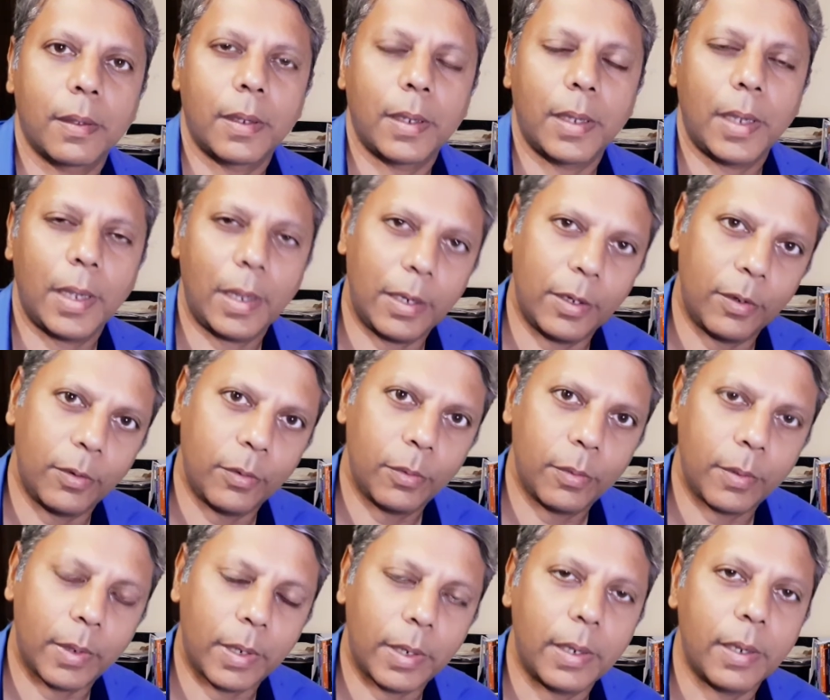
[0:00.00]
Hello
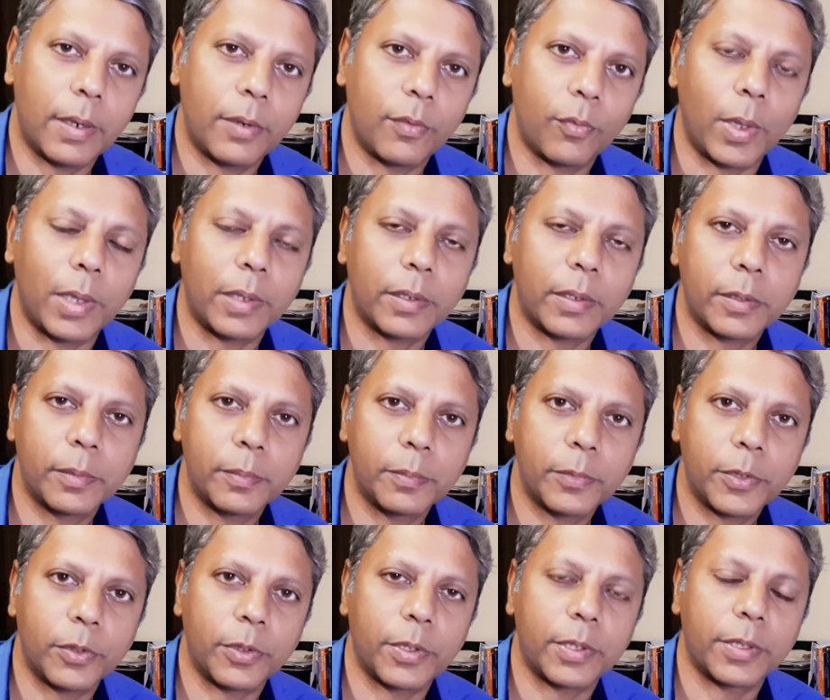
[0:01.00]
and welcome to
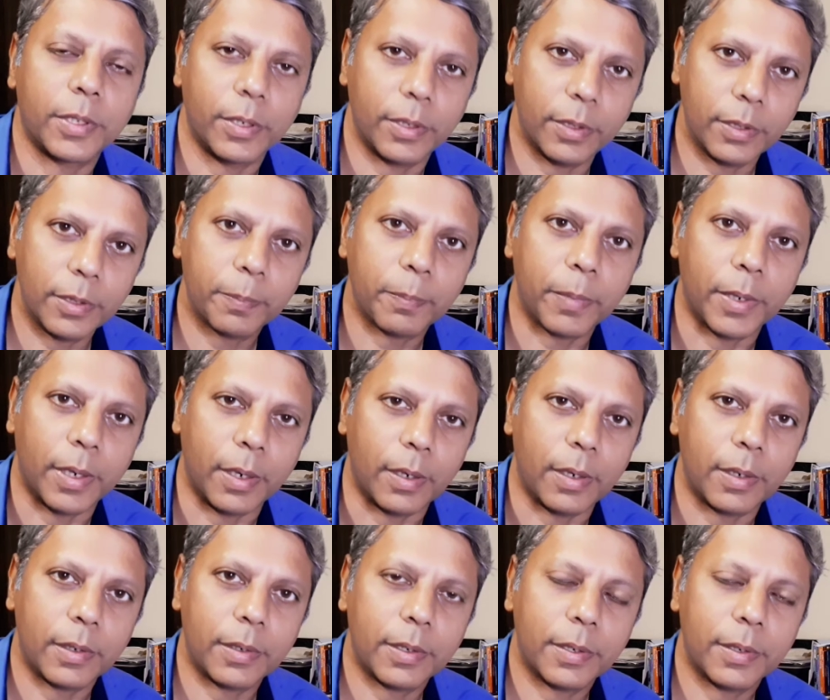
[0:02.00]
the third
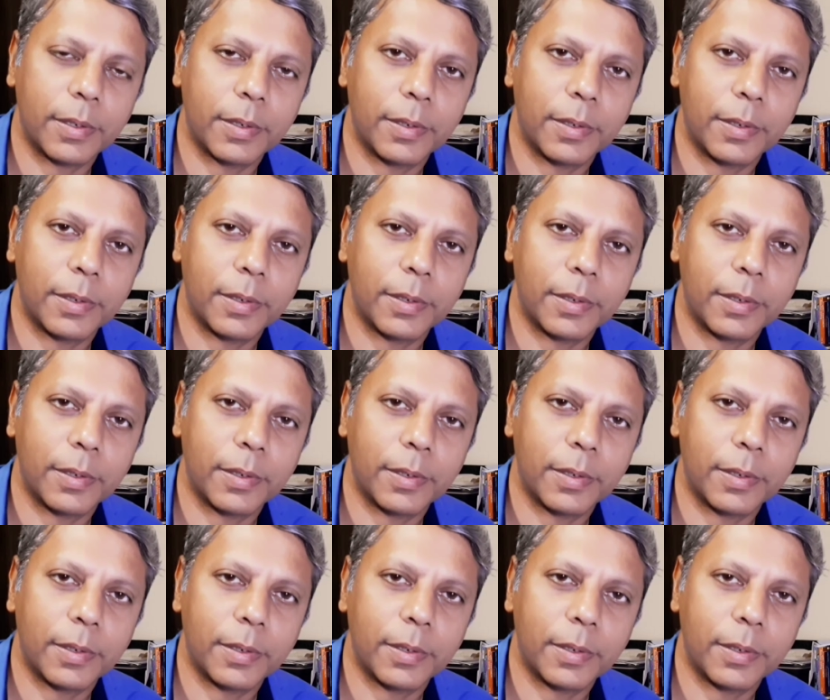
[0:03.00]
part